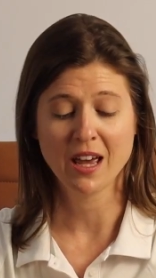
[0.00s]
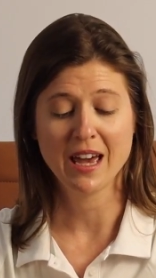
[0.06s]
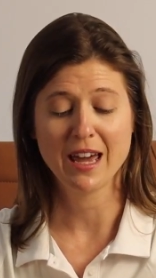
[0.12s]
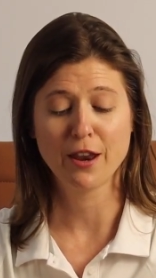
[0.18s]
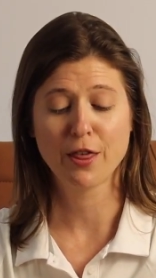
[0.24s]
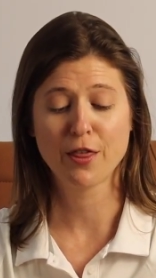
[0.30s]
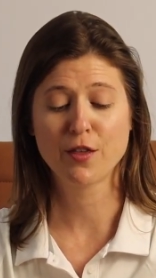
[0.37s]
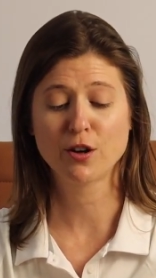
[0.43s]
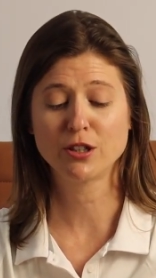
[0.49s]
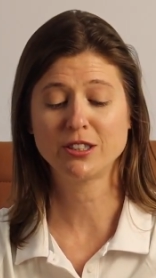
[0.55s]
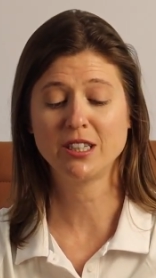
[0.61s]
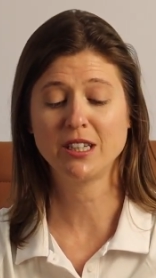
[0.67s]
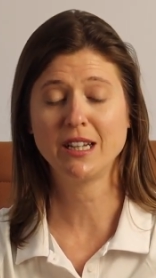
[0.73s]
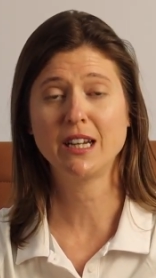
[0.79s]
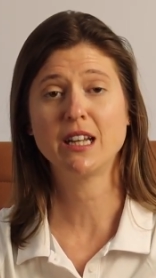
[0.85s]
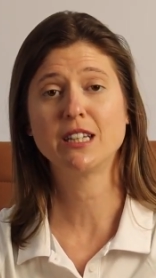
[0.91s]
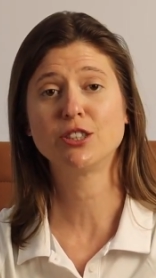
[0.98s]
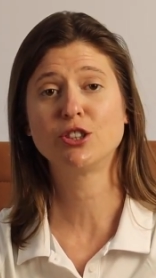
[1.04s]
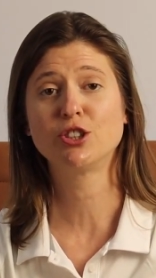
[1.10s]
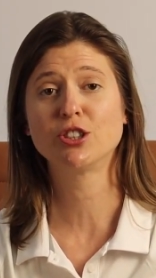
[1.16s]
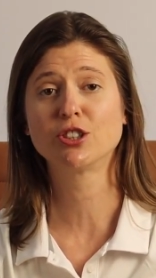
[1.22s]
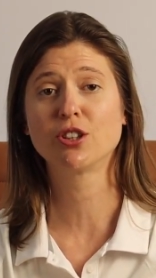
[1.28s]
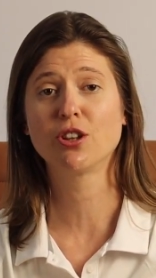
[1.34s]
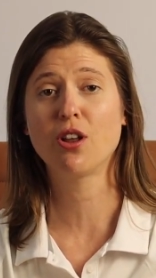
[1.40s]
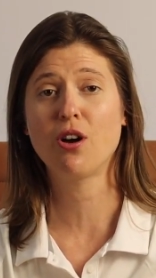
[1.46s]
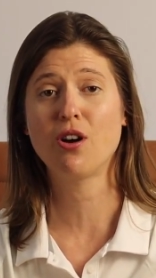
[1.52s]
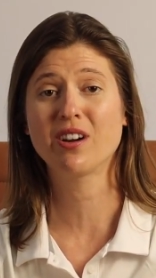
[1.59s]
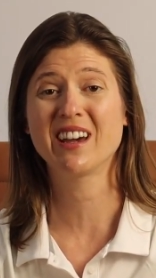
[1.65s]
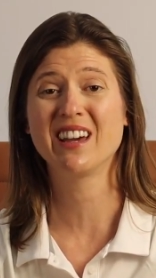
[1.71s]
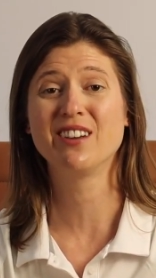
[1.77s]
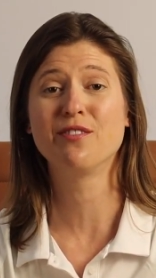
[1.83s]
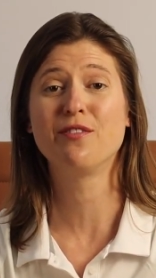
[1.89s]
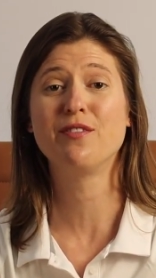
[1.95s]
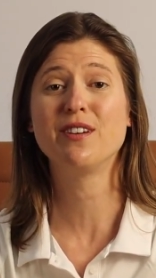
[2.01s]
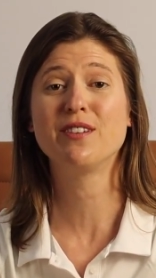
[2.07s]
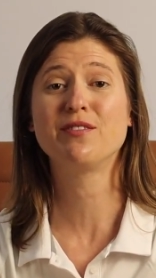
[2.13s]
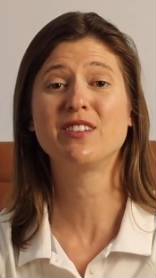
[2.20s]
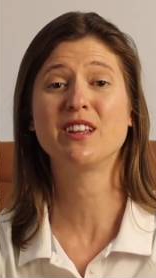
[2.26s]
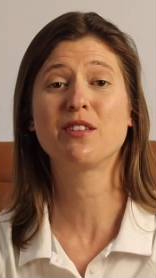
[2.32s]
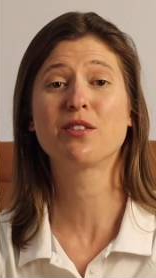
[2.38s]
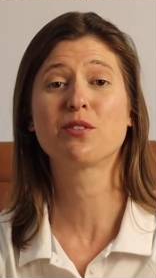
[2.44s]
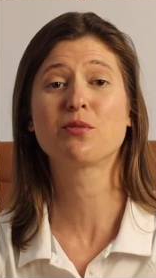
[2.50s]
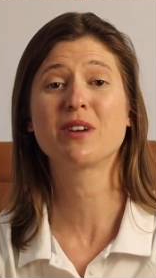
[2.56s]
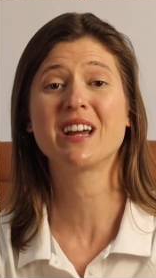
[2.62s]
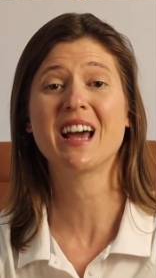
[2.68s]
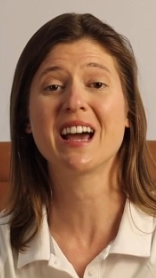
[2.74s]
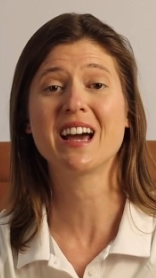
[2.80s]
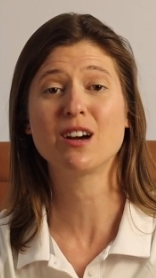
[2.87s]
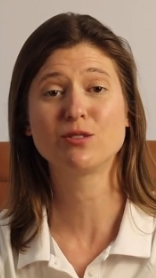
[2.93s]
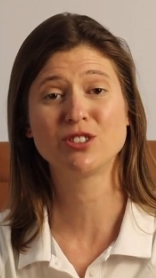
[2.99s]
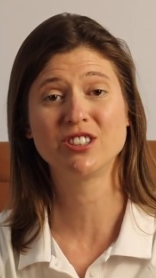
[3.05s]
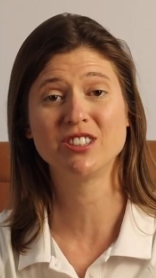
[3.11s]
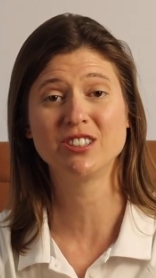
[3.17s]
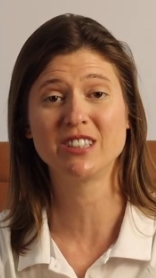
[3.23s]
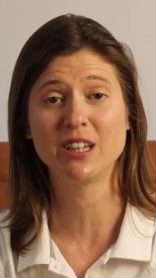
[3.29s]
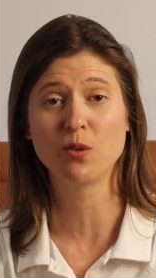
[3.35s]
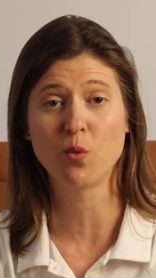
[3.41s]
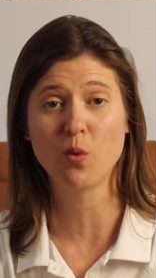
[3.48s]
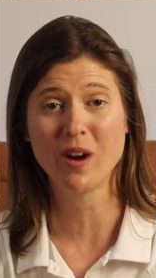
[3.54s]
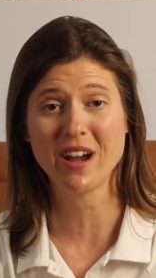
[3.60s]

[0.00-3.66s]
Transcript: at 13 inches long and 53 ounces in